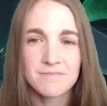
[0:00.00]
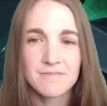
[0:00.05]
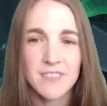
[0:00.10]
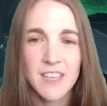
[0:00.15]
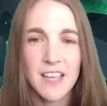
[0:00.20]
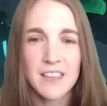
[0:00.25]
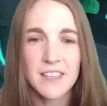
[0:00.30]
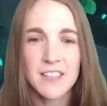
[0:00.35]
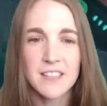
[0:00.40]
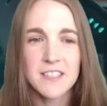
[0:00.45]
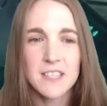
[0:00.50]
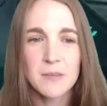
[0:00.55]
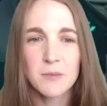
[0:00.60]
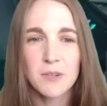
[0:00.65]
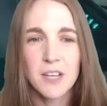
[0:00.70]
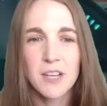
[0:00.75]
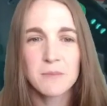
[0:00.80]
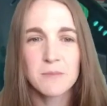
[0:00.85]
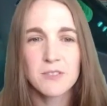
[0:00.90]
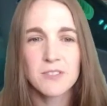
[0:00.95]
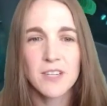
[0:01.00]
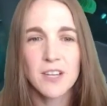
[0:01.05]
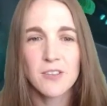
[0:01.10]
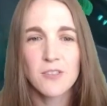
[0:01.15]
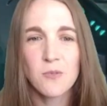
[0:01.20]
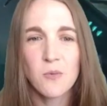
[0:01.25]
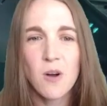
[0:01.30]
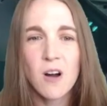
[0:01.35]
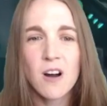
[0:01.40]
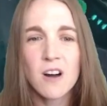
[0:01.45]
then someone comes around
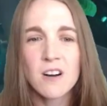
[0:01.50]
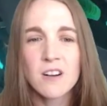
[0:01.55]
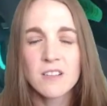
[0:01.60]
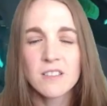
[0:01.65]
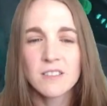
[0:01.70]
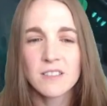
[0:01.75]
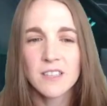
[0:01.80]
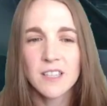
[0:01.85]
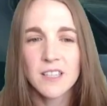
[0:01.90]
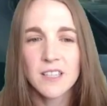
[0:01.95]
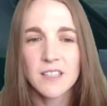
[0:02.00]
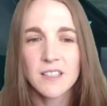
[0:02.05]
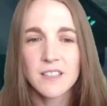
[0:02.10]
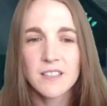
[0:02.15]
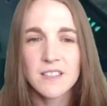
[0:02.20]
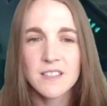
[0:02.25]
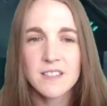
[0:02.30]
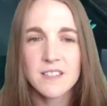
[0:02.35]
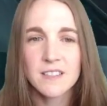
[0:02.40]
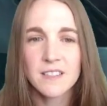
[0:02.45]
the wall, and